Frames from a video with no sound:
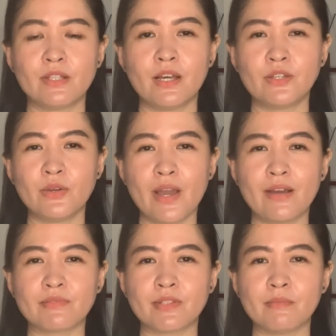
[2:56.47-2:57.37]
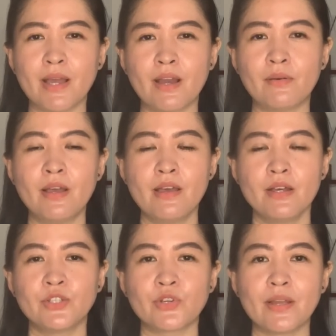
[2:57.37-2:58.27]
uh, you have somehow
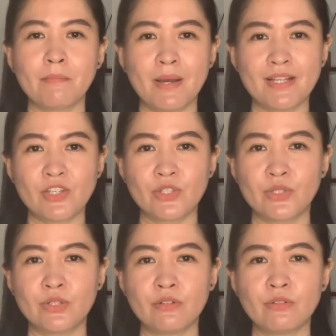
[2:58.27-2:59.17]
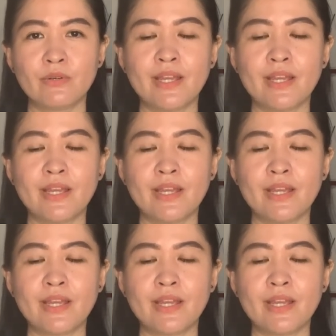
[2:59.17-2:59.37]
dry patches too,